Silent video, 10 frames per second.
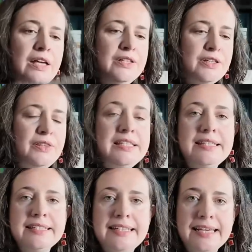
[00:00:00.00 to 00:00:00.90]
So this is
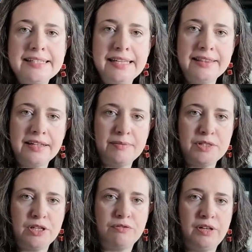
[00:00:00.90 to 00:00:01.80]
a test knit that I'm
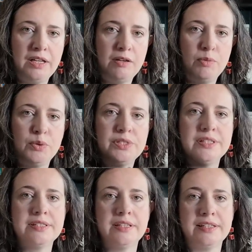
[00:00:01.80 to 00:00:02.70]
doing for Eleanor
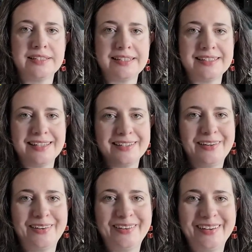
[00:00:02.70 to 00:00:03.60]
Mortensen, as I said.
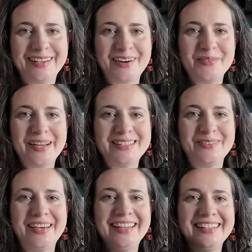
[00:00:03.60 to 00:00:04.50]
I can't wait to
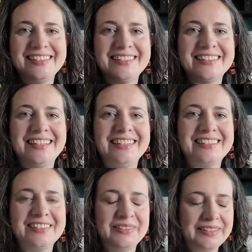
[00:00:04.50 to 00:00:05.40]
wear this, it's going to look
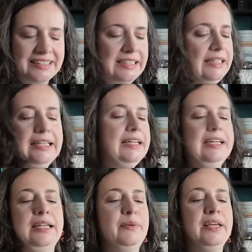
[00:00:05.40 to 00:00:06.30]
so good.
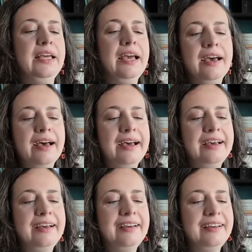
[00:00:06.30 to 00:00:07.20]
Anyway,
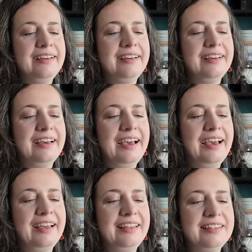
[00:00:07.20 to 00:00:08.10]

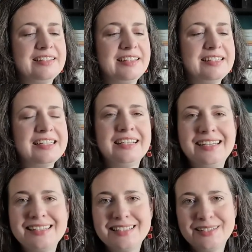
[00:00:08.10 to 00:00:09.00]
and the deadline
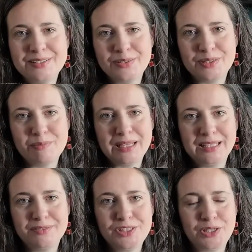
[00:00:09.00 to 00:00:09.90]
isn't until the middle
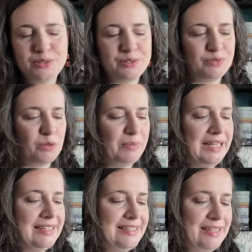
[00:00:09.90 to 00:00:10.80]
of June, so I've got
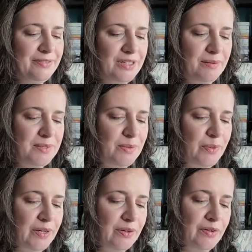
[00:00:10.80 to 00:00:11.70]
plenty of time to
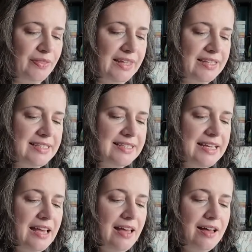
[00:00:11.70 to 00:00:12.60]
work on this.
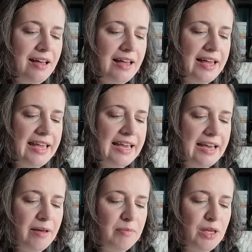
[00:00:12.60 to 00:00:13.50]
I
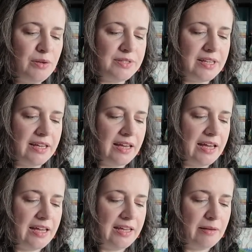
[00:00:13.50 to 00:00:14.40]
am using
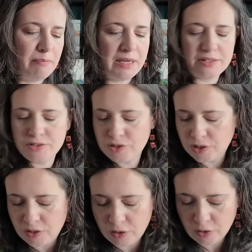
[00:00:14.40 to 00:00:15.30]
a
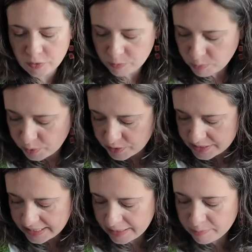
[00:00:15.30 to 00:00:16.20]
mixture of
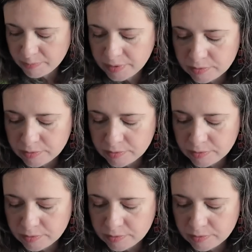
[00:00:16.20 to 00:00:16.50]
Mondim.